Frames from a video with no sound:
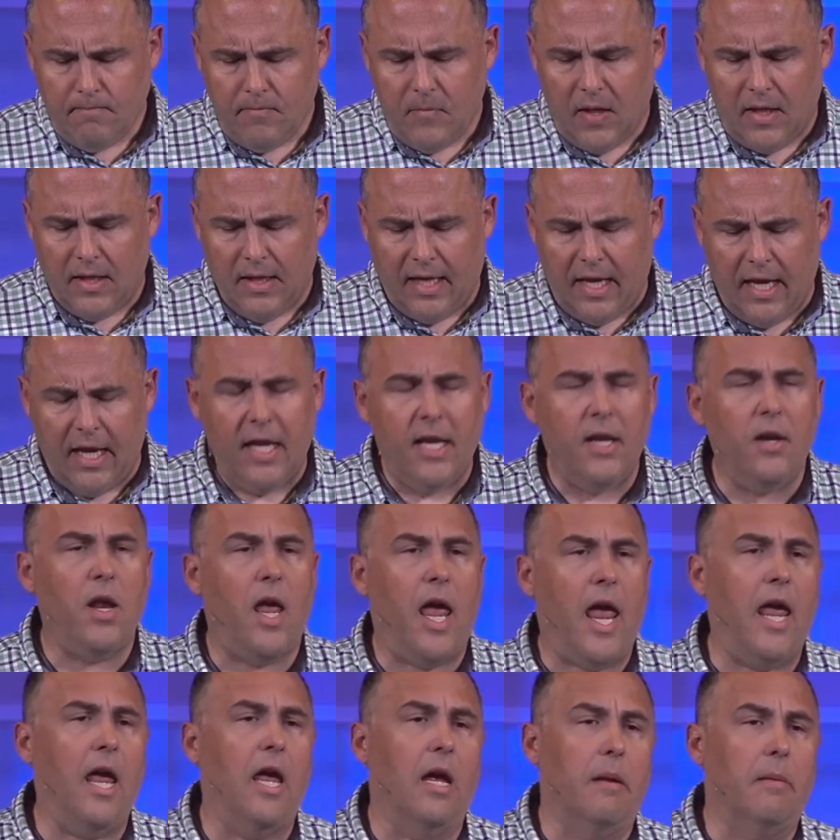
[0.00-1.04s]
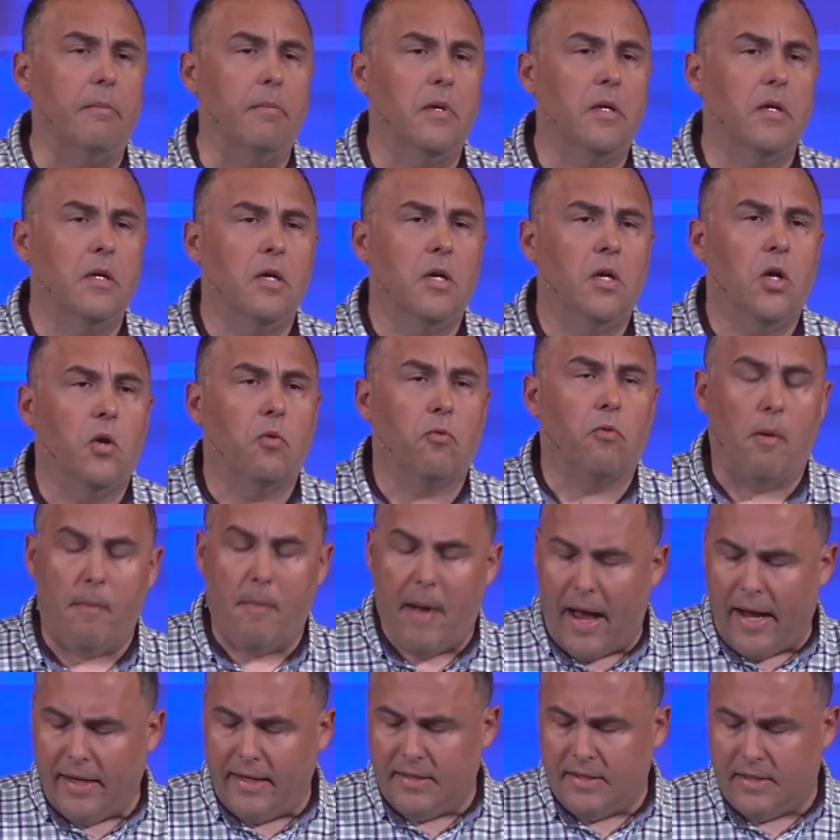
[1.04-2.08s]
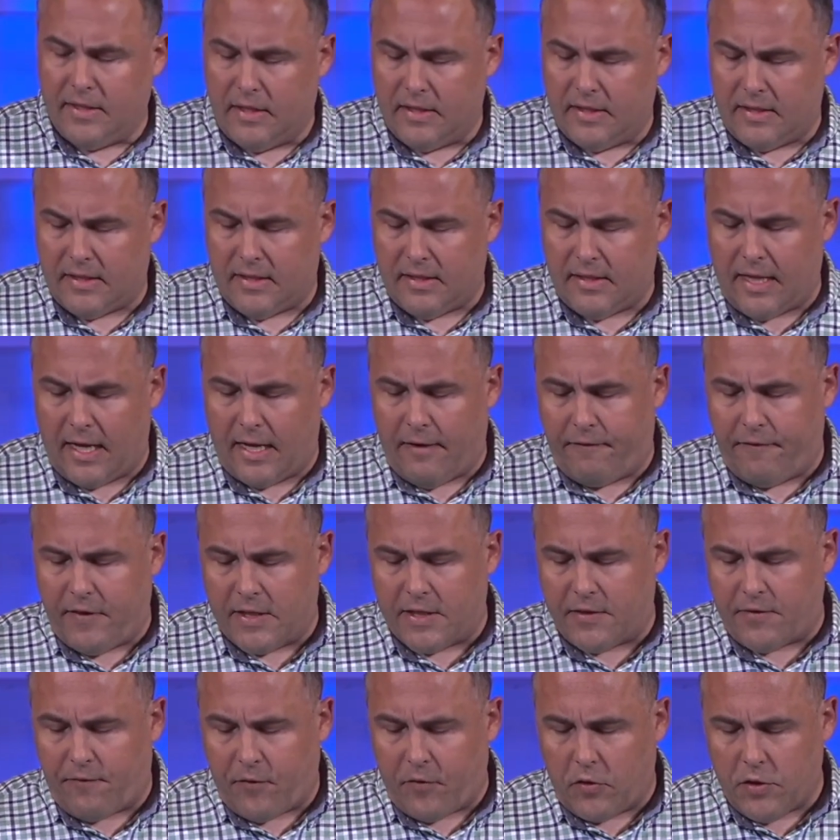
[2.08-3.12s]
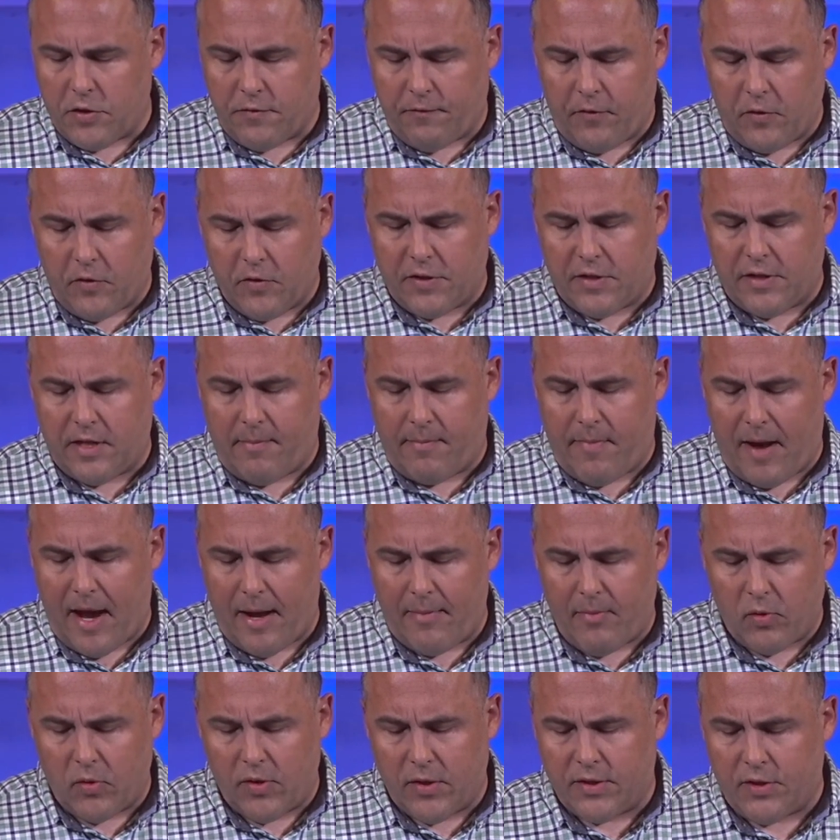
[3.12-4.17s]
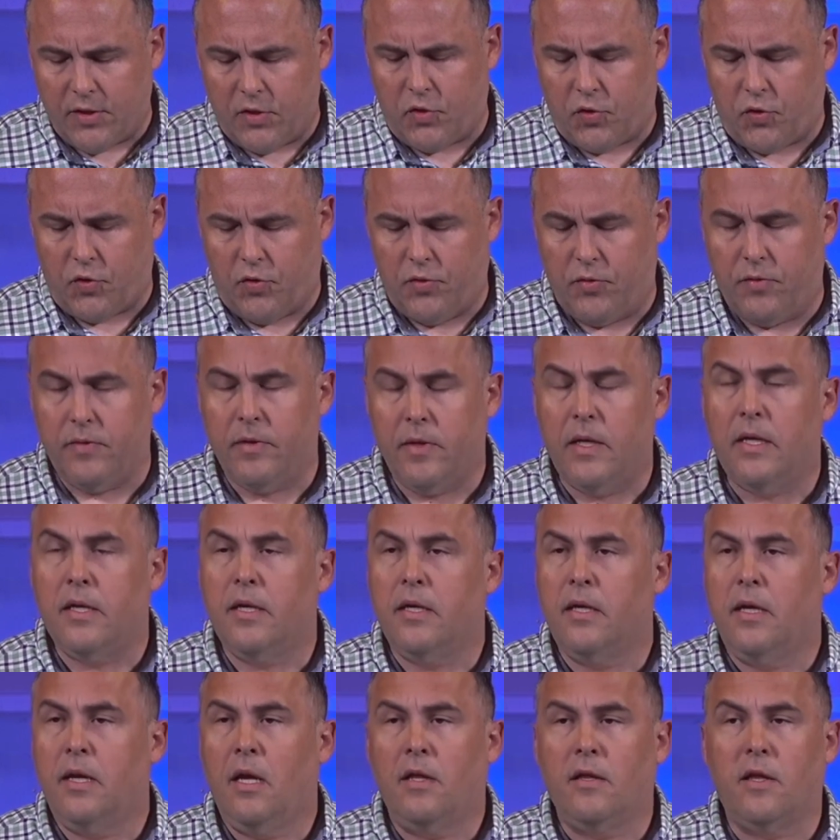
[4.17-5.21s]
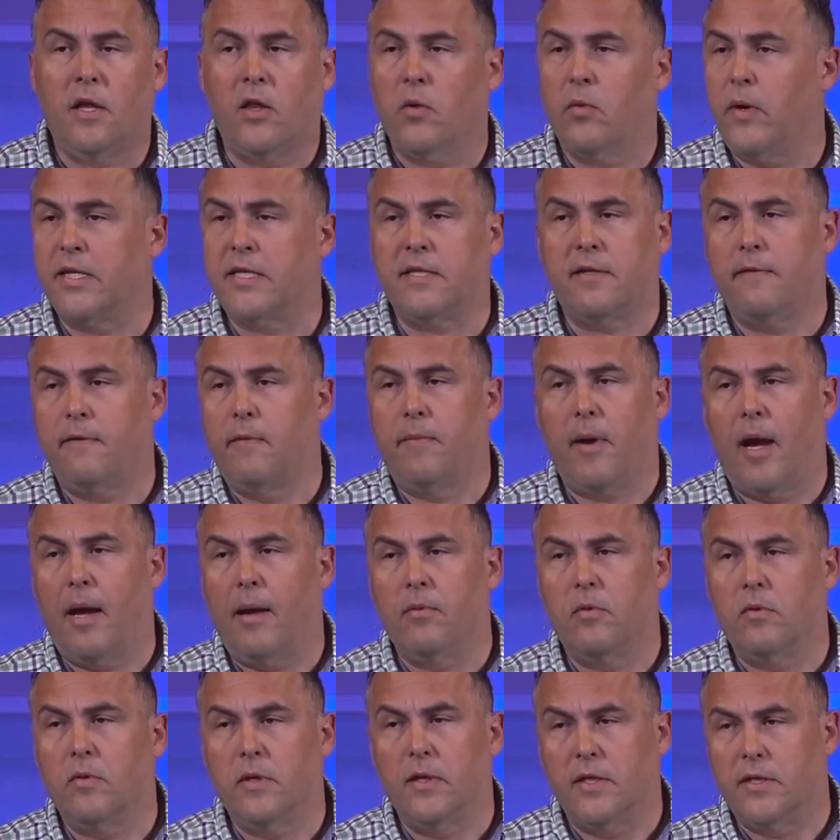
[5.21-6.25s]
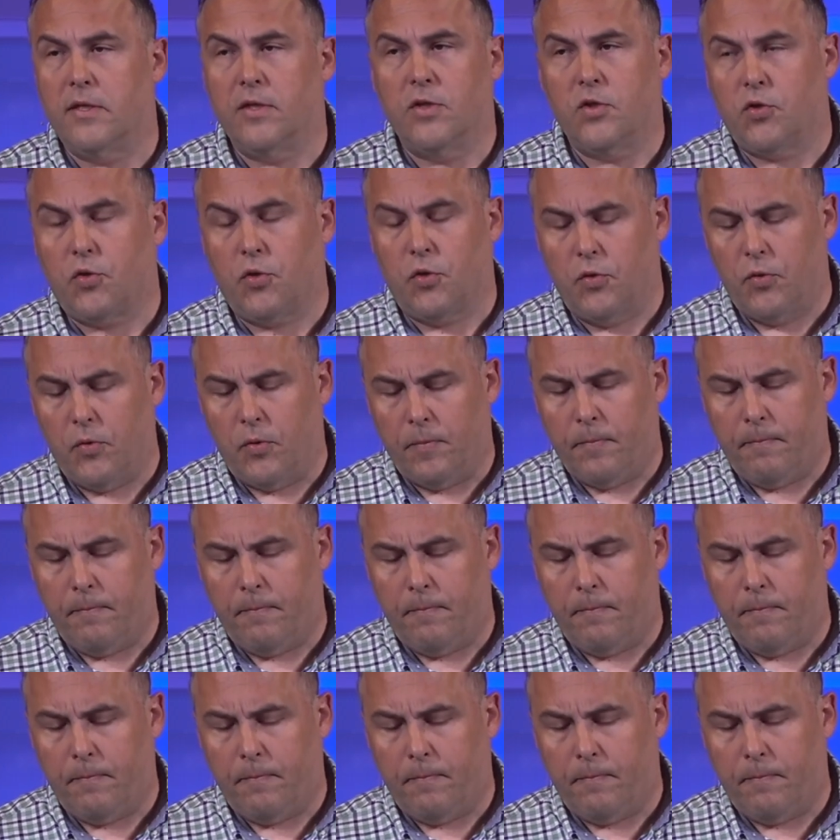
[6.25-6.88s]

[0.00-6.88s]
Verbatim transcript: Ken Ham reminds us that if this first verse in the Bible isn't true, then the rest of the Bible isn't true.